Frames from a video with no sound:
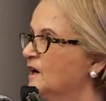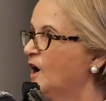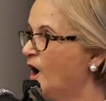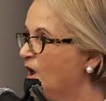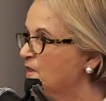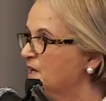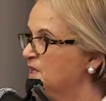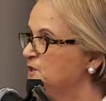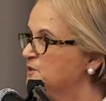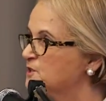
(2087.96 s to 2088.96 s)
All
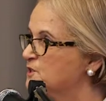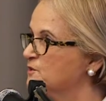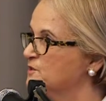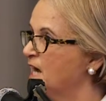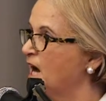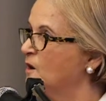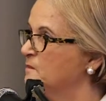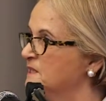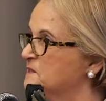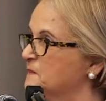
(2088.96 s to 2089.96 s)
that you do now
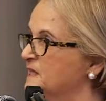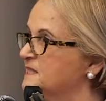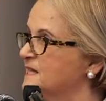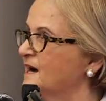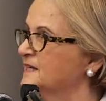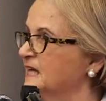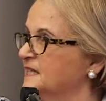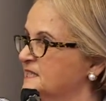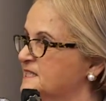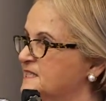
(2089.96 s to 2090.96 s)
must be done
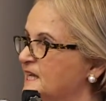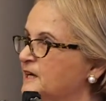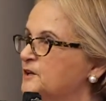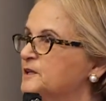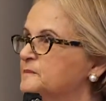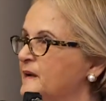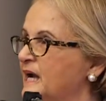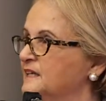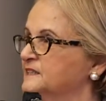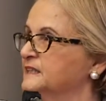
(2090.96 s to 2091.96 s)
in a sacred
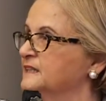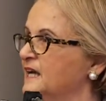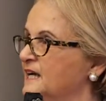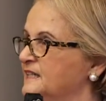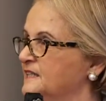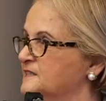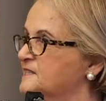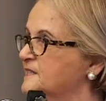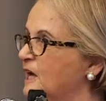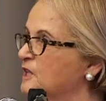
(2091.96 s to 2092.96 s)
manner and in
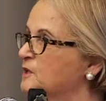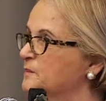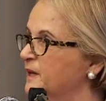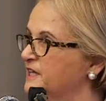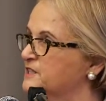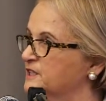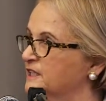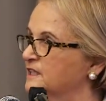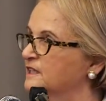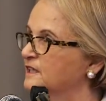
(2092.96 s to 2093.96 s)

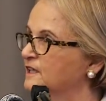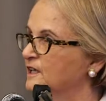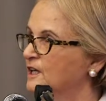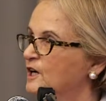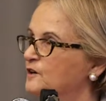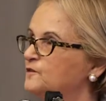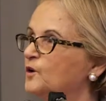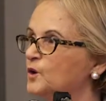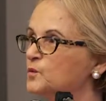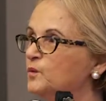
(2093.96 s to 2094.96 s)
celebration,
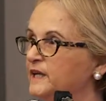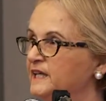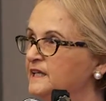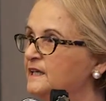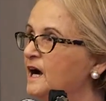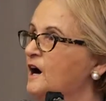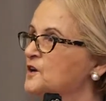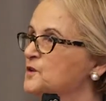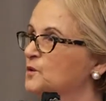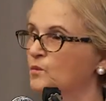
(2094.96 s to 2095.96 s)
for we
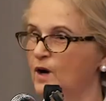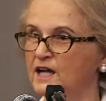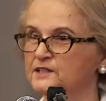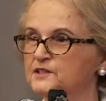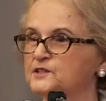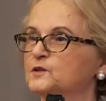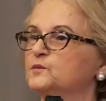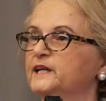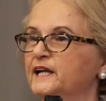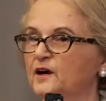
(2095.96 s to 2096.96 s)
are the ones
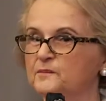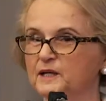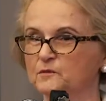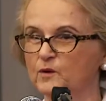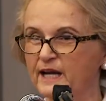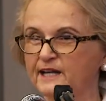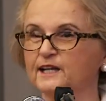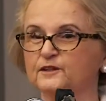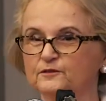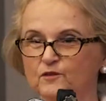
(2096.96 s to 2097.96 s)
we have been
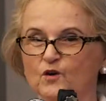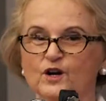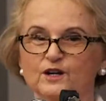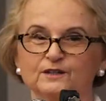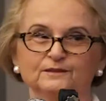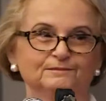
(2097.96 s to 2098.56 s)
waiting for.